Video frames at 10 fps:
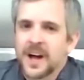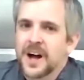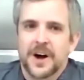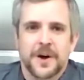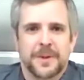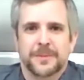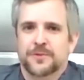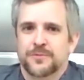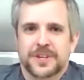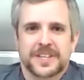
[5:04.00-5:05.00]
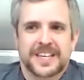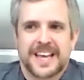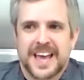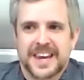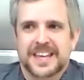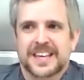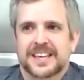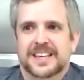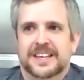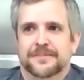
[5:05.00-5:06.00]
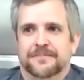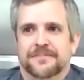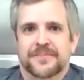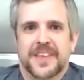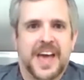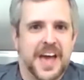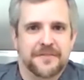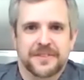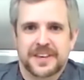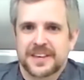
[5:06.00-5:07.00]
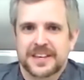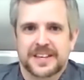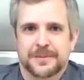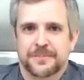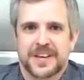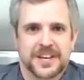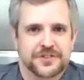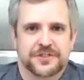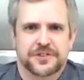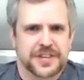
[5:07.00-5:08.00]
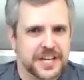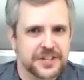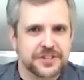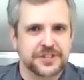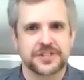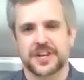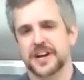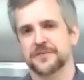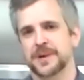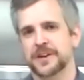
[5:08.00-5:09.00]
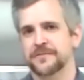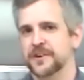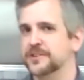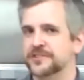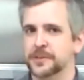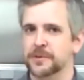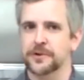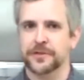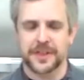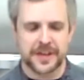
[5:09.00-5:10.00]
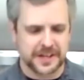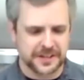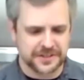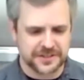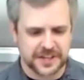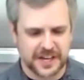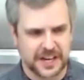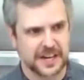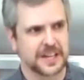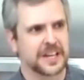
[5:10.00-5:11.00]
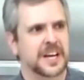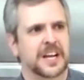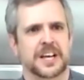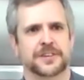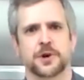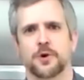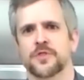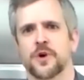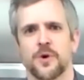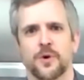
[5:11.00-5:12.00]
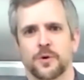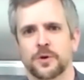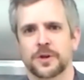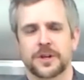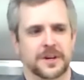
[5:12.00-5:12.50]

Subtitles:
I mean, really any heavy-ish dish. I've made very similar things, like toad in the hole,